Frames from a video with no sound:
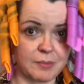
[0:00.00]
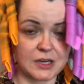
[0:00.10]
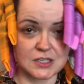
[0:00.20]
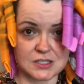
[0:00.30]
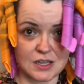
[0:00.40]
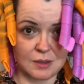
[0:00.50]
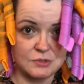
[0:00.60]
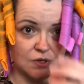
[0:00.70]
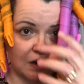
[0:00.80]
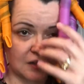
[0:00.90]
I just came
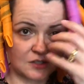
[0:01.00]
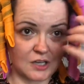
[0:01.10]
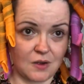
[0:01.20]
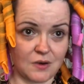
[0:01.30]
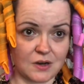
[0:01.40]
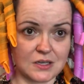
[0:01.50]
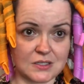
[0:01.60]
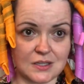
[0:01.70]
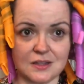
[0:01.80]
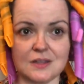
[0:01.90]
straight out of the shower and
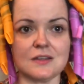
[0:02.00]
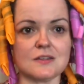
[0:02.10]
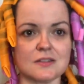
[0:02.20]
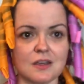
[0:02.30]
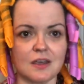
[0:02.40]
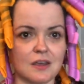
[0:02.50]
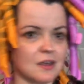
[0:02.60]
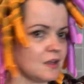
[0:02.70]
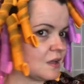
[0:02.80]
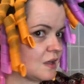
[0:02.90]
did this.
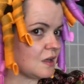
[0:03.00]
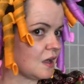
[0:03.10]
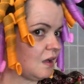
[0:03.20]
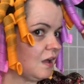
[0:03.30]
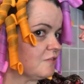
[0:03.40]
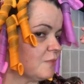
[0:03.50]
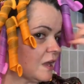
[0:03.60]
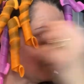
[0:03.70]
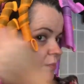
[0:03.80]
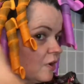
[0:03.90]
I'll have
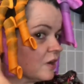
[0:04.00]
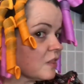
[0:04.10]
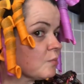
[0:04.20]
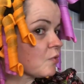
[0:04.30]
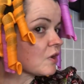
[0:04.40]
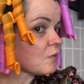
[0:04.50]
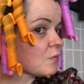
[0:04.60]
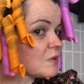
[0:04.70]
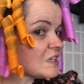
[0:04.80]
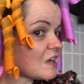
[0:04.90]
makeup on in the morning when we're
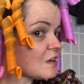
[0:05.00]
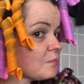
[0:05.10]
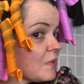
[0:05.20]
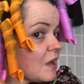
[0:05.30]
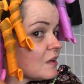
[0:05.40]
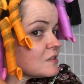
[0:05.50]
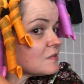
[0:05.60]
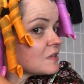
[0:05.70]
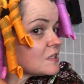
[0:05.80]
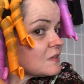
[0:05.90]
taking them out so we
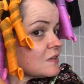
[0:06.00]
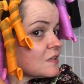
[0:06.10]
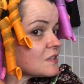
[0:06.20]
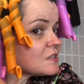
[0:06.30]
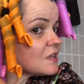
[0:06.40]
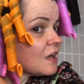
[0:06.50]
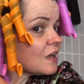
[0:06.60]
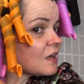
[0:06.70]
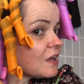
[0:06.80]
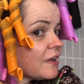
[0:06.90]
can see what it looks like.